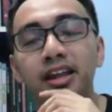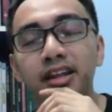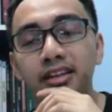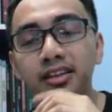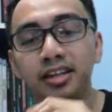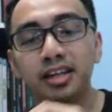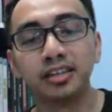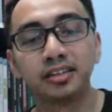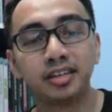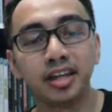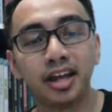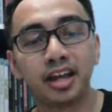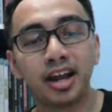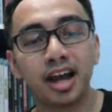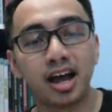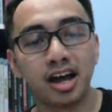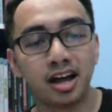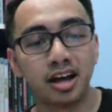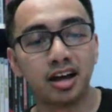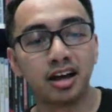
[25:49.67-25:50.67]
things that
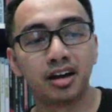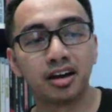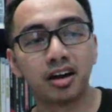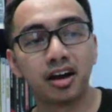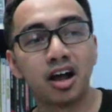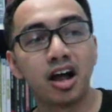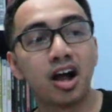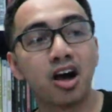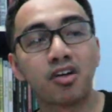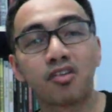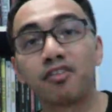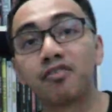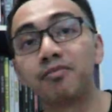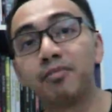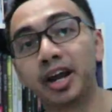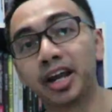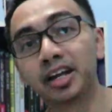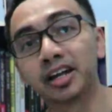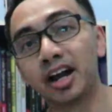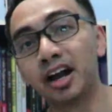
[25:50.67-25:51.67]
are out of
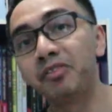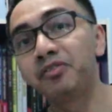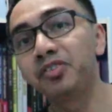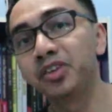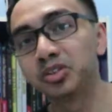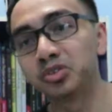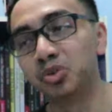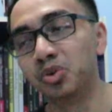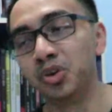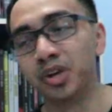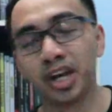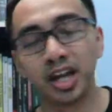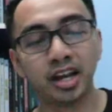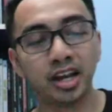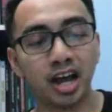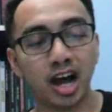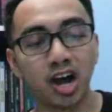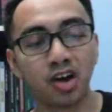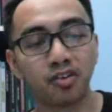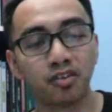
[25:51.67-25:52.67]
my comfort zone
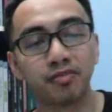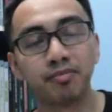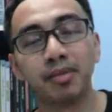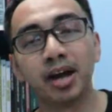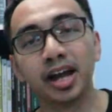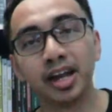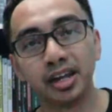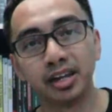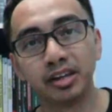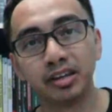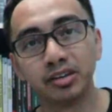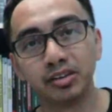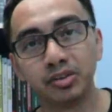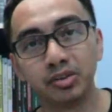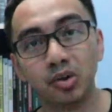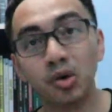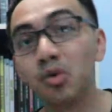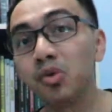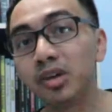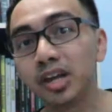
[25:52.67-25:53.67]
and out of my
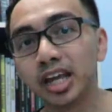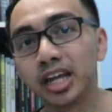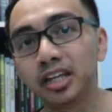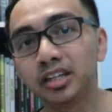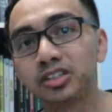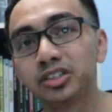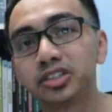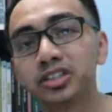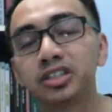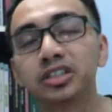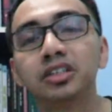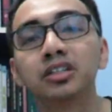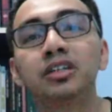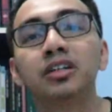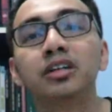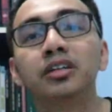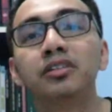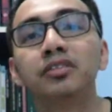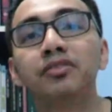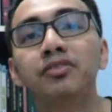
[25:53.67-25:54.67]
knowledge
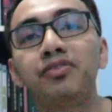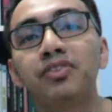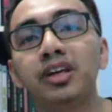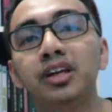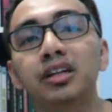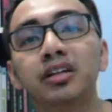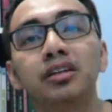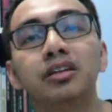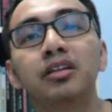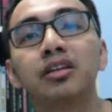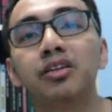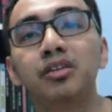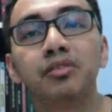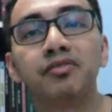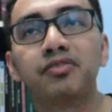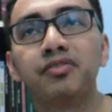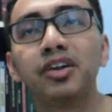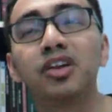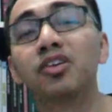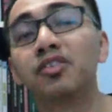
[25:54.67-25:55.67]
field
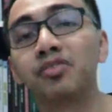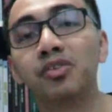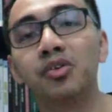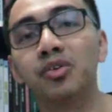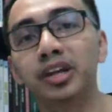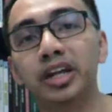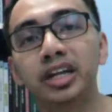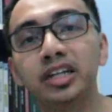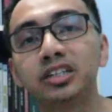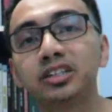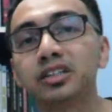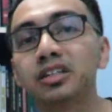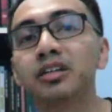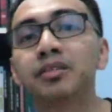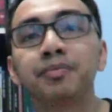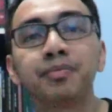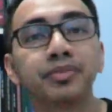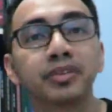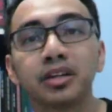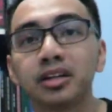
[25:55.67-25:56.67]
of knowledge.
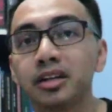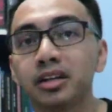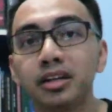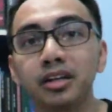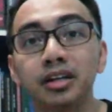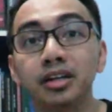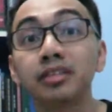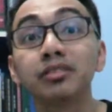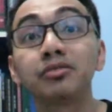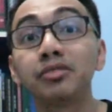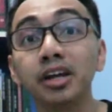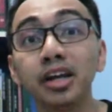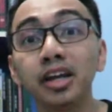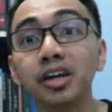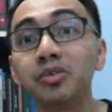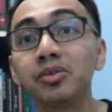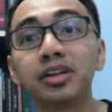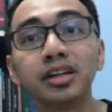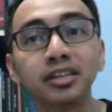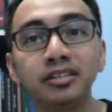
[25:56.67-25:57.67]
It's really
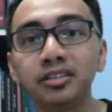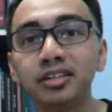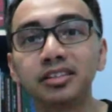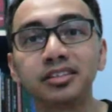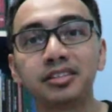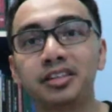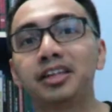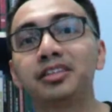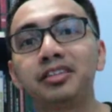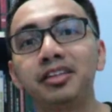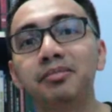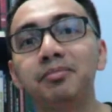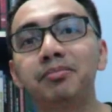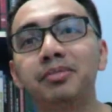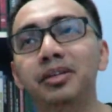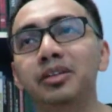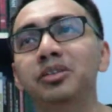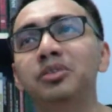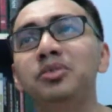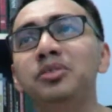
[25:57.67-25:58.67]
good. It's just that
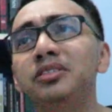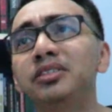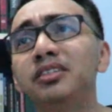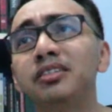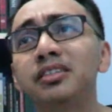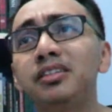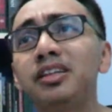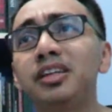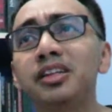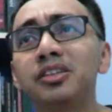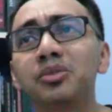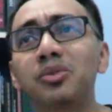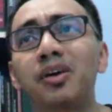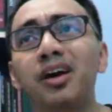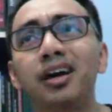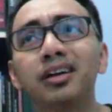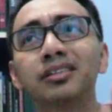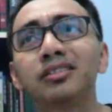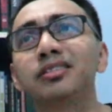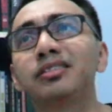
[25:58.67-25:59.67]
simple. You just need to
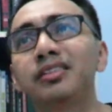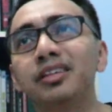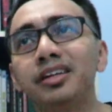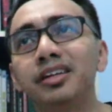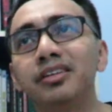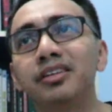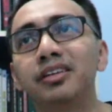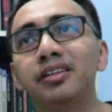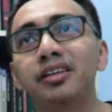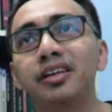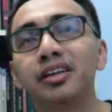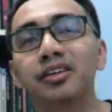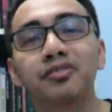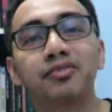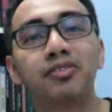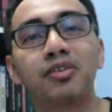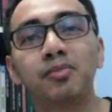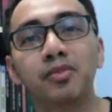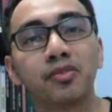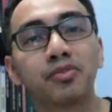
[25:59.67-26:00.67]
answer in a
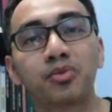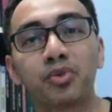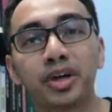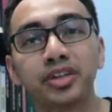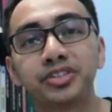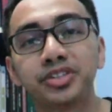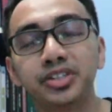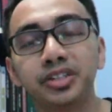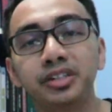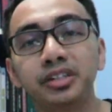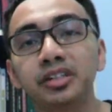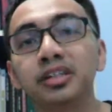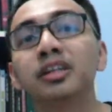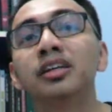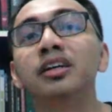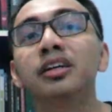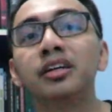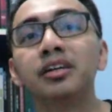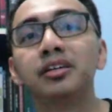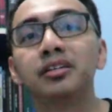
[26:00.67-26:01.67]
form of question
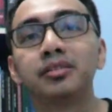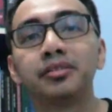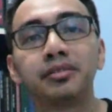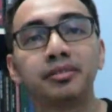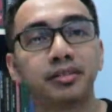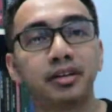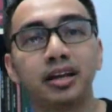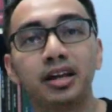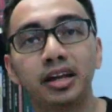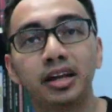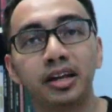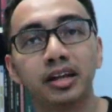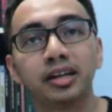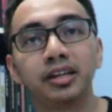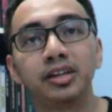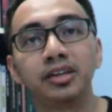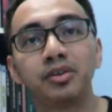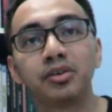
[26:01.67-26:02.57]
and you